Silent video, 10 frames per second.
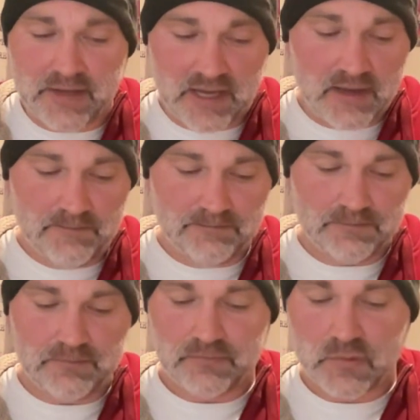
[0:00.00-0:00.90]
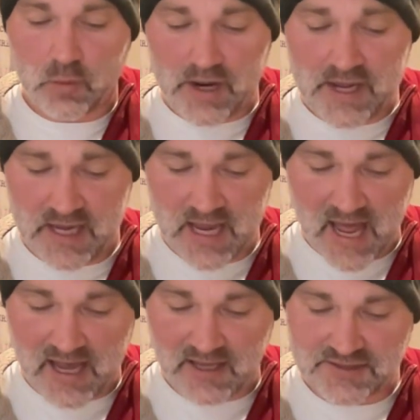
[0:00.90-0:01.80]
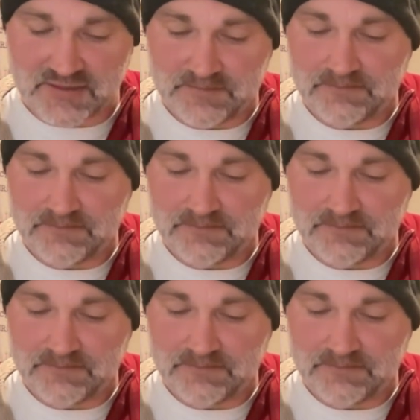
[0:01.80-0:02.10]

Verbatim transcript: me the way he has?